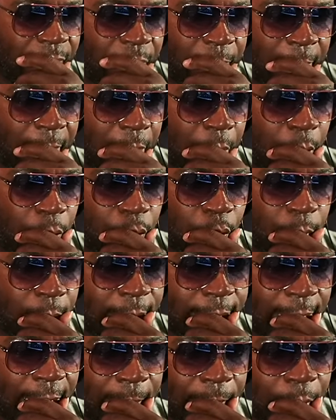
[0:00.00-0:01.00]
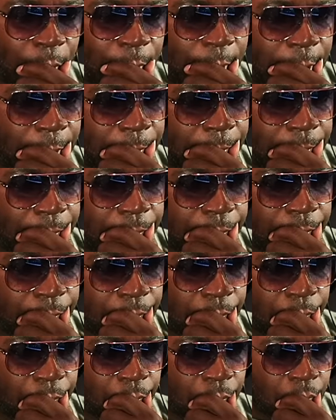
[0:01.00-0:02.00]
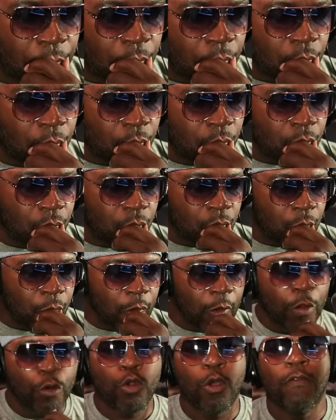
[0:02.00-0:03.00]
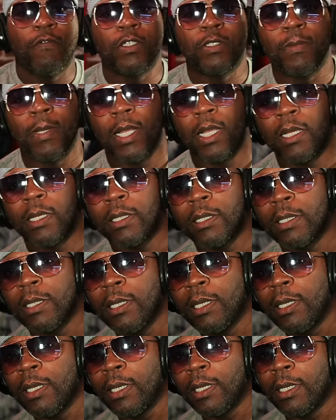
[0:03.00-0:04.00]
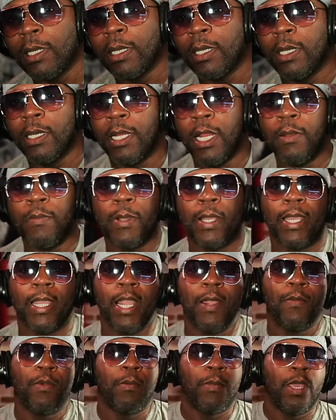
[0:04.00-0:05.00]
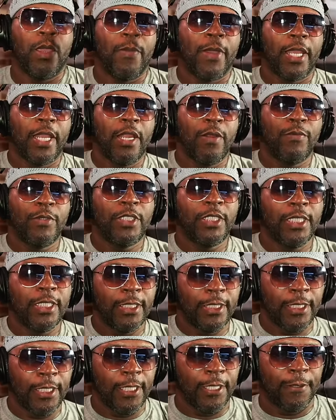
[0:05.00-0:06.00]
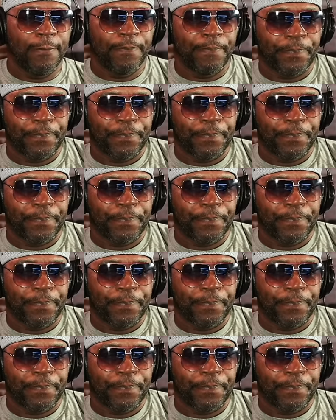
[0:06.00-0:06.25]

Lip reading: man. I don't know what's happening with it. I don't know if it's my... It ain't my camera, man. My camera 1010.